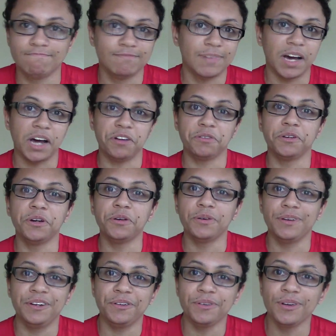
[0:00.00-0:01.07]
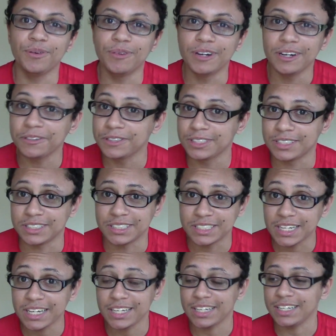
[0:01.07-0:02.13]
I don't know what else to
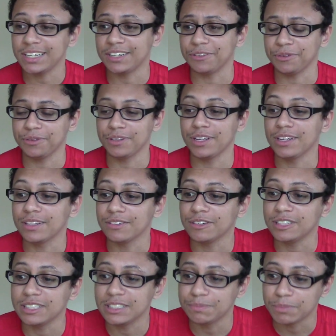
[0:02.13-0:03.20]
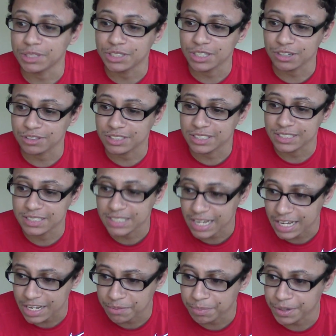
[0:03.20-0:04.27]
say. I don't think there is much else to
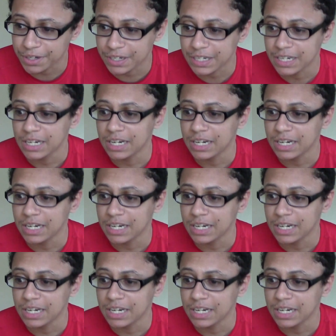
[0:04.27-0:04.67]
say, but